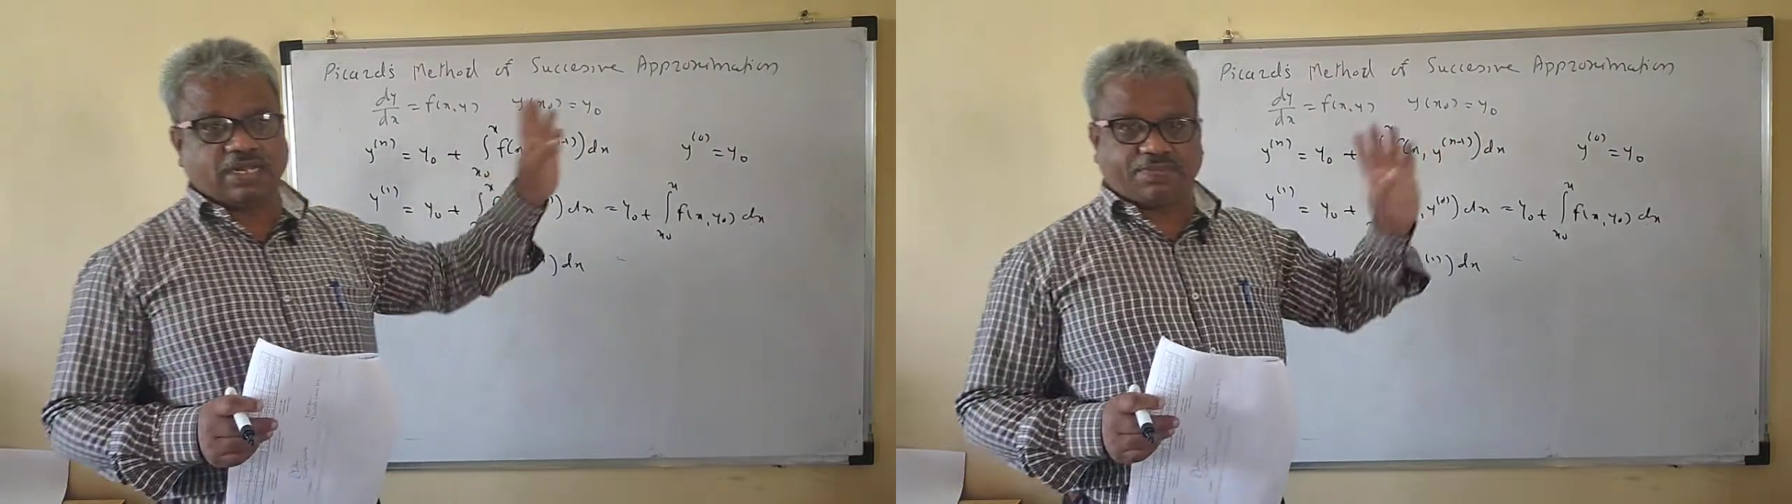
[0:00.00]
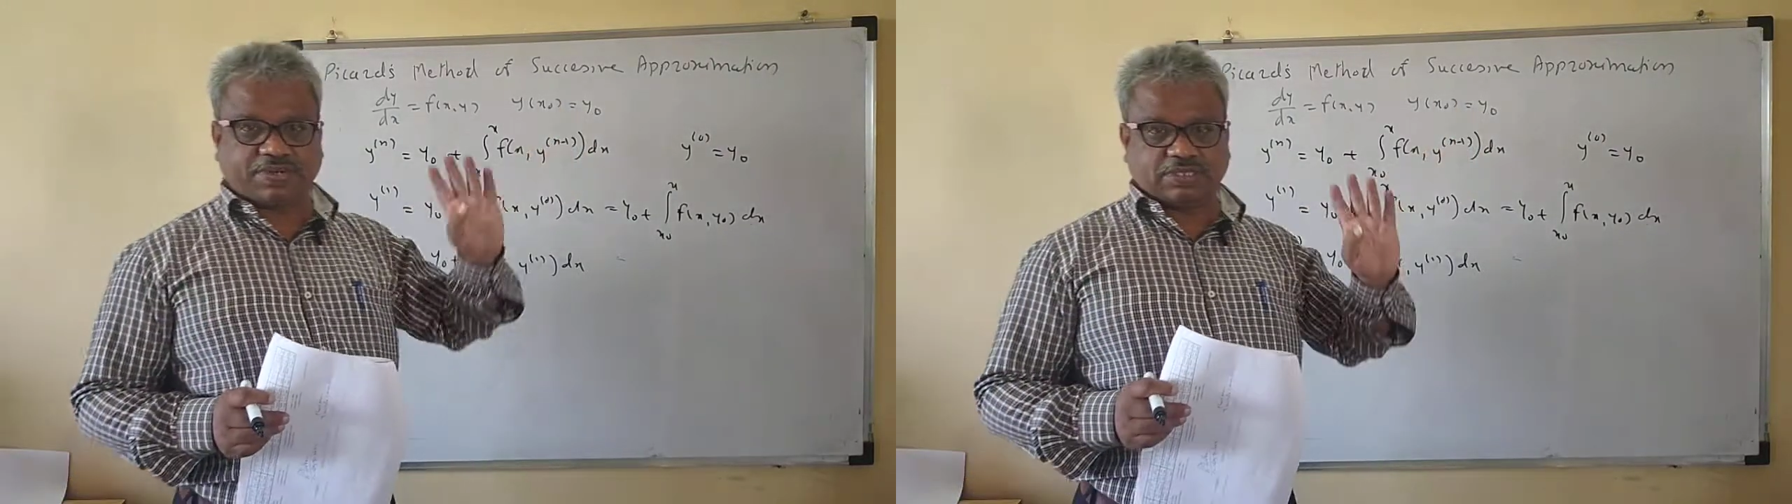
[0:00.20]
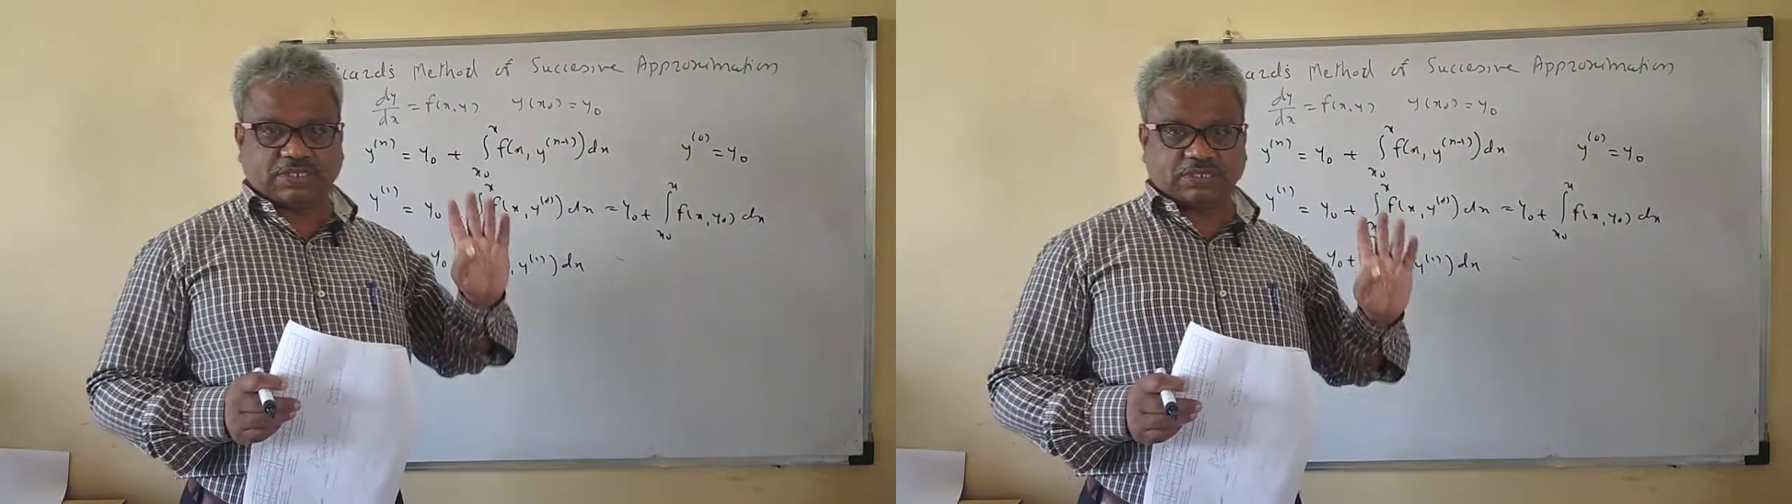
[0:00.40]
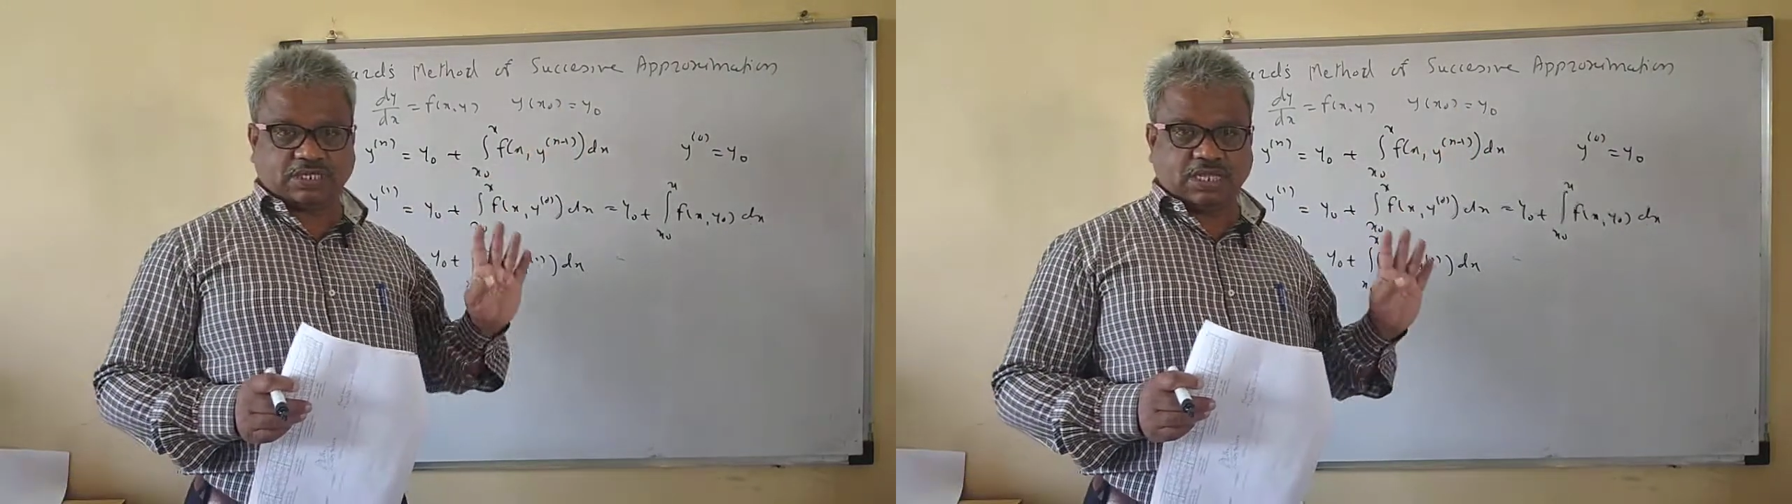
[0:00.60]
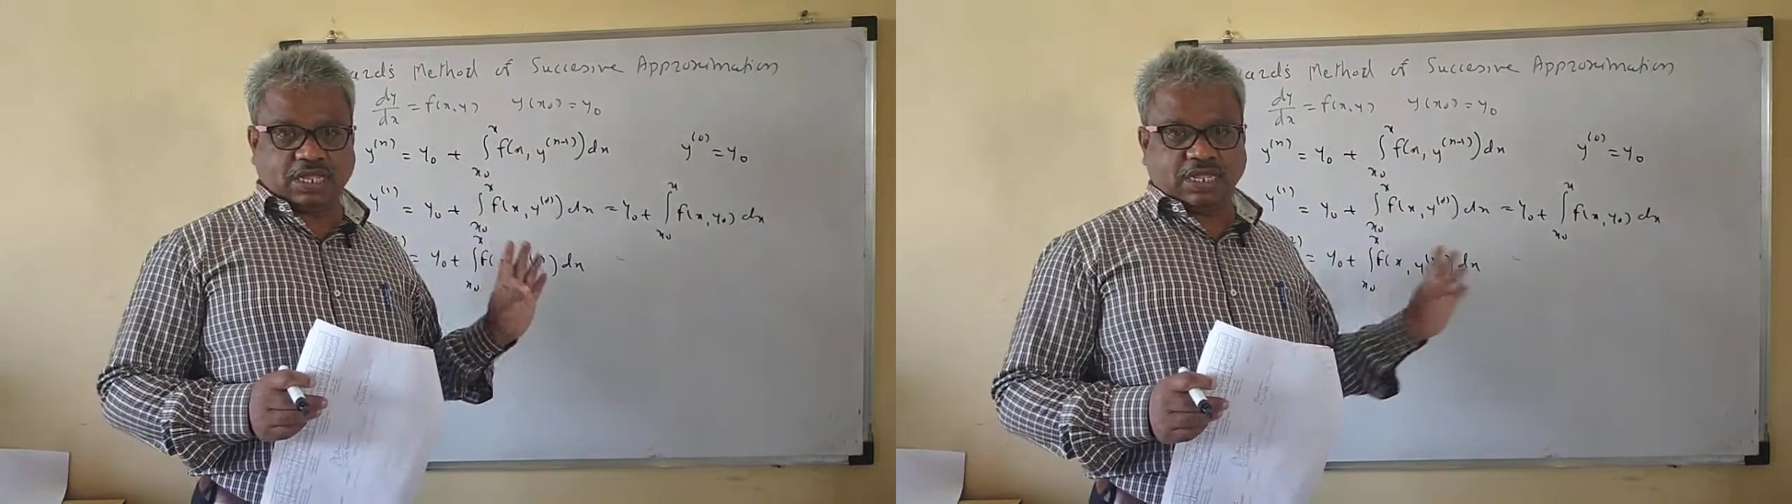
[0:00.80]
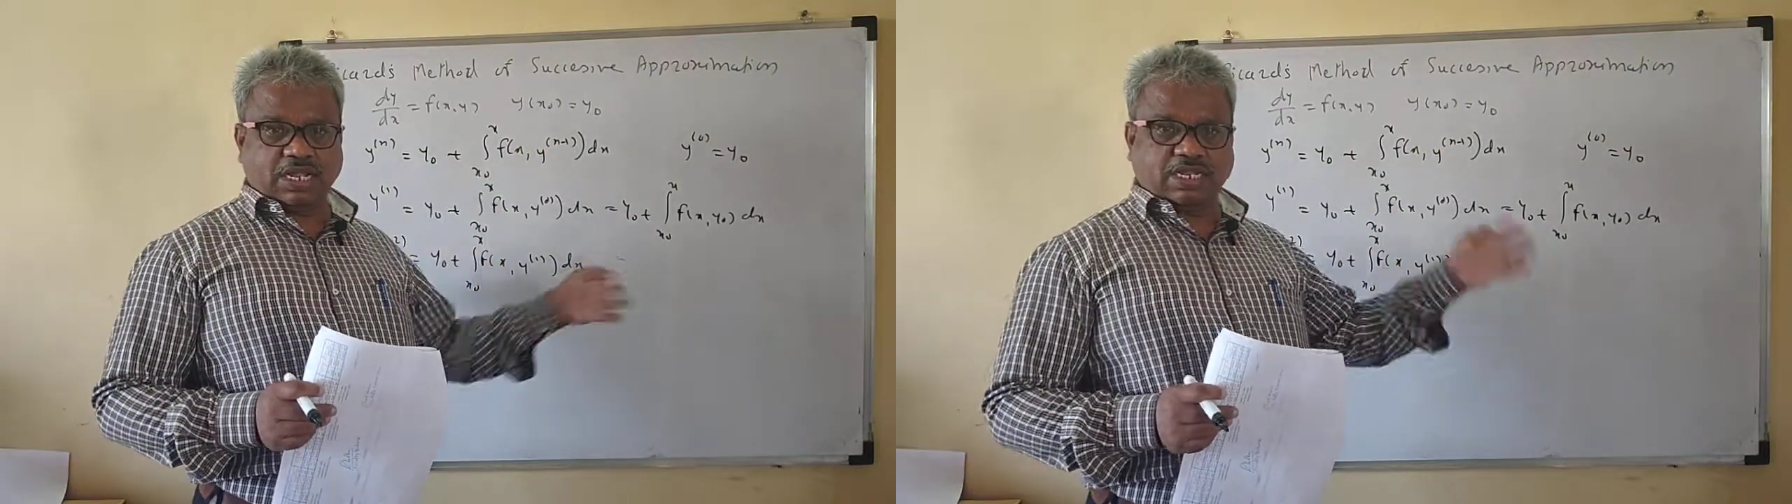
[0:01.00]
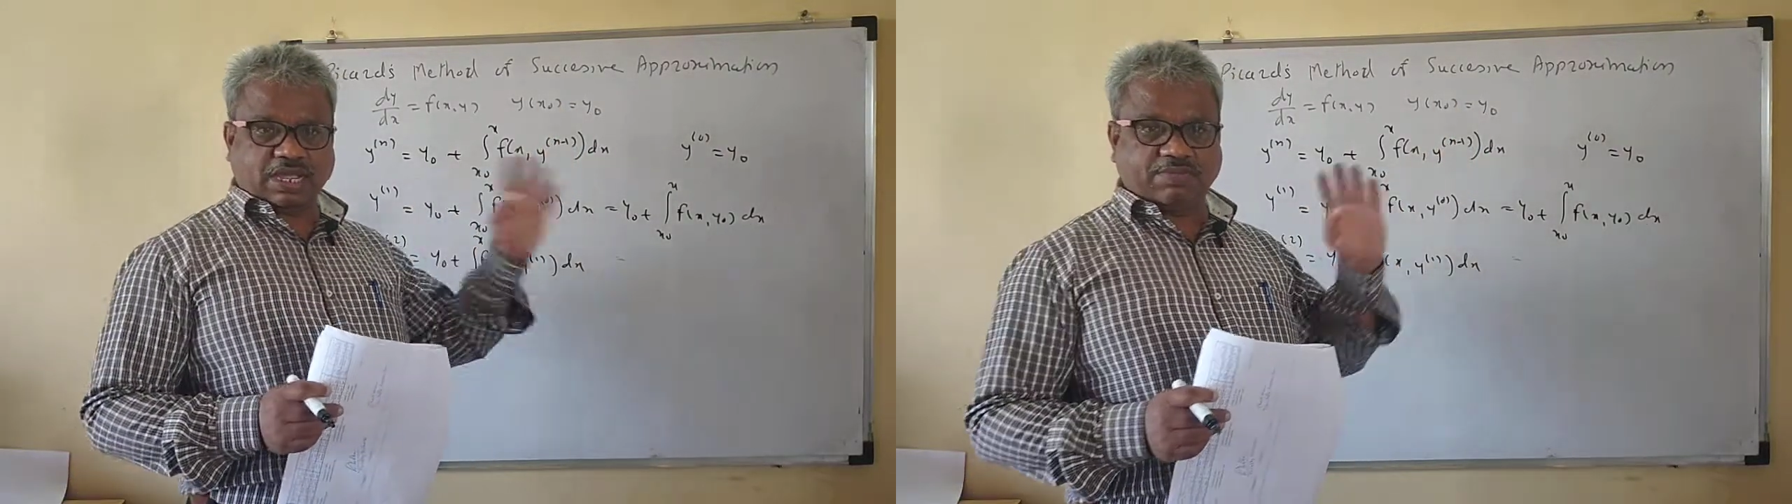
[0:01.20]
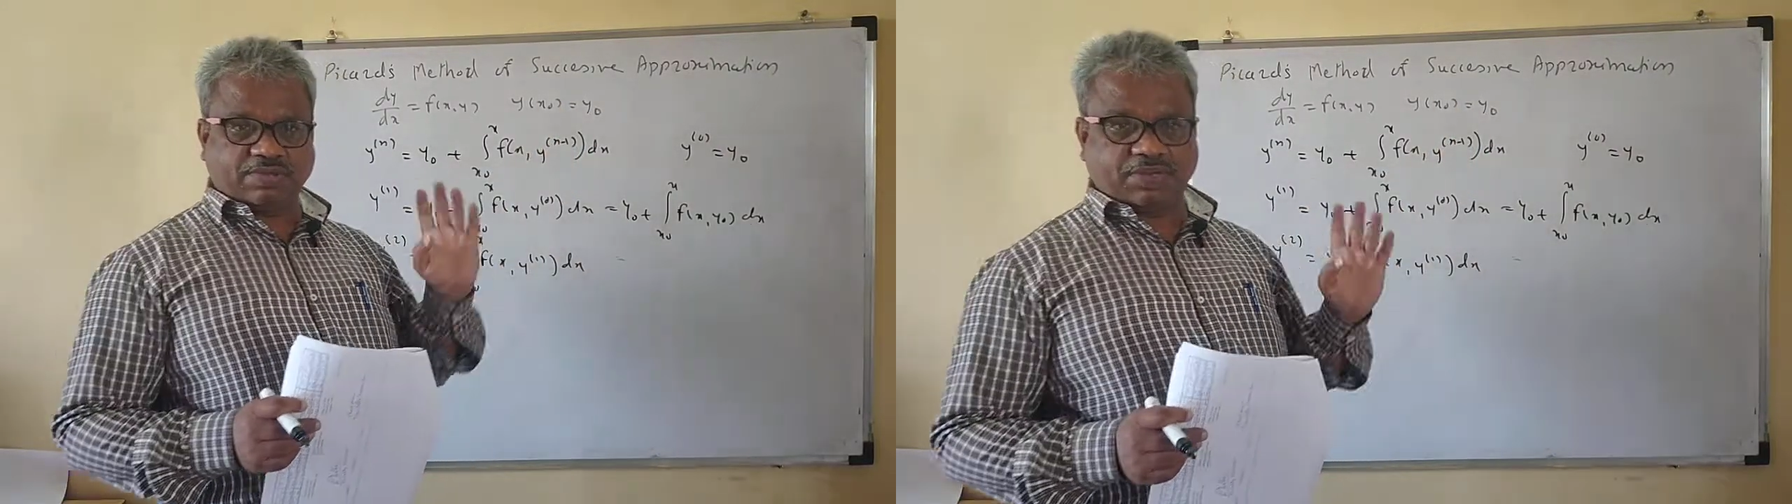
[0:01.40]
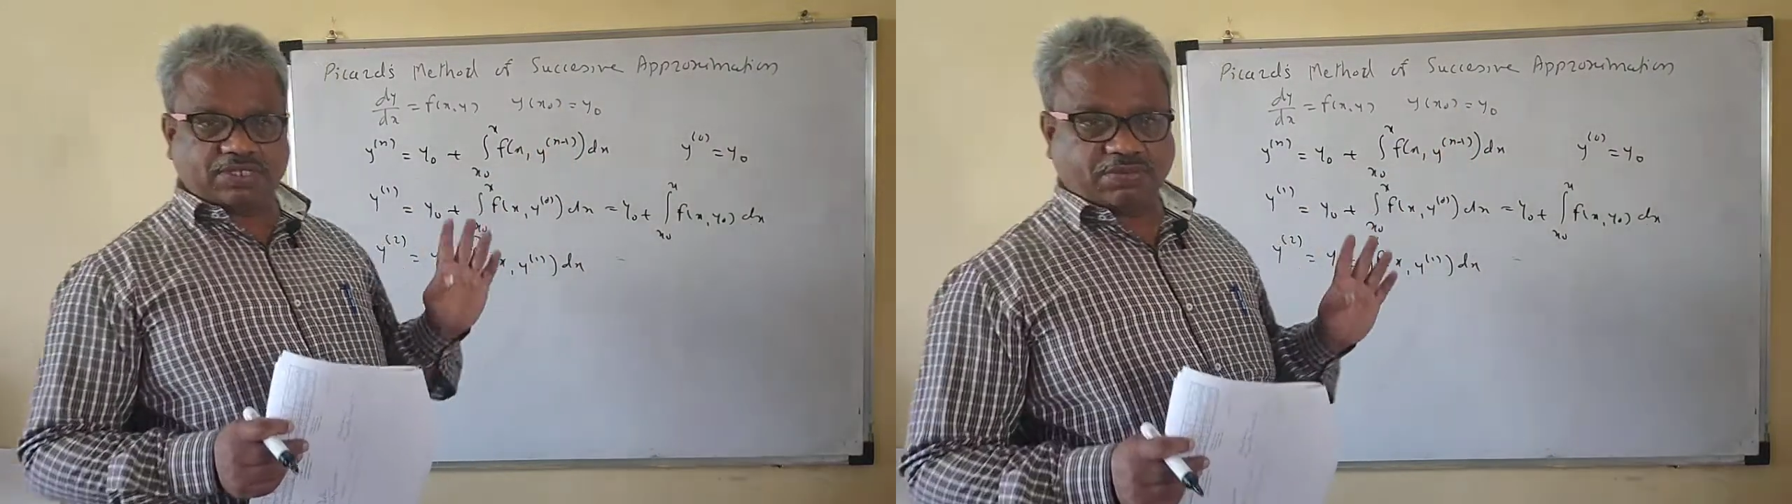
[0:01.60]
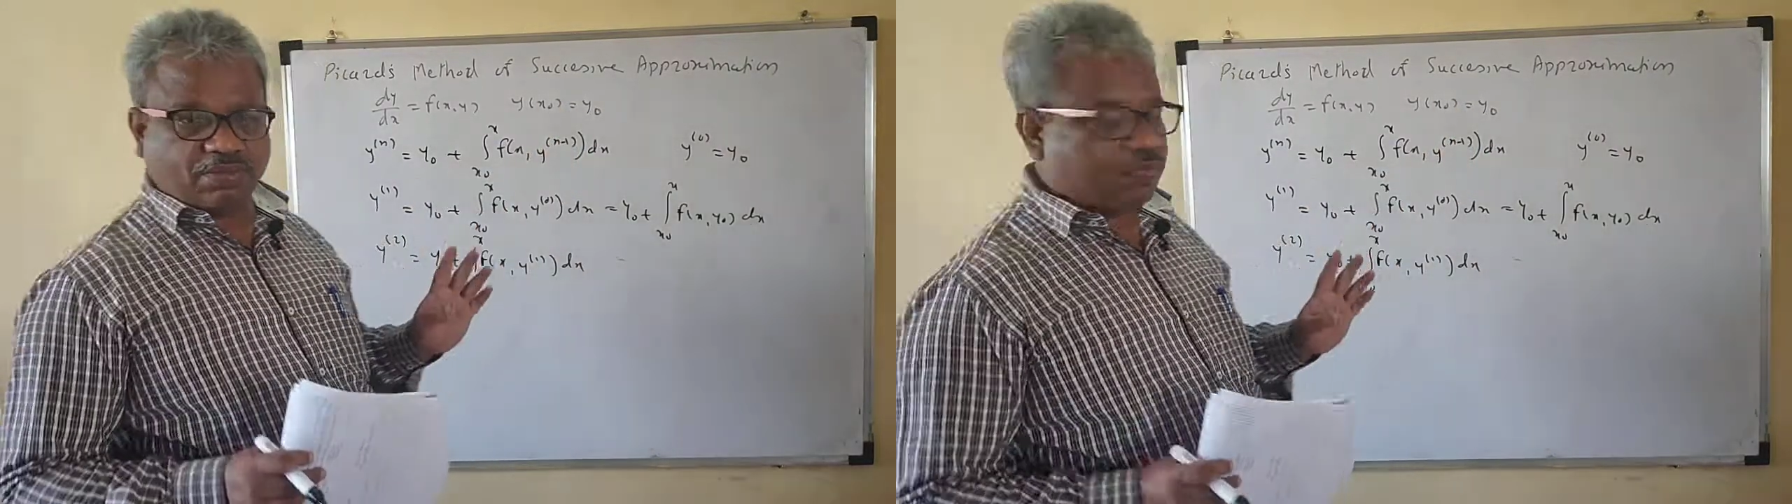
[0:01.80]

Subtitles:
differentiation, n time differentiable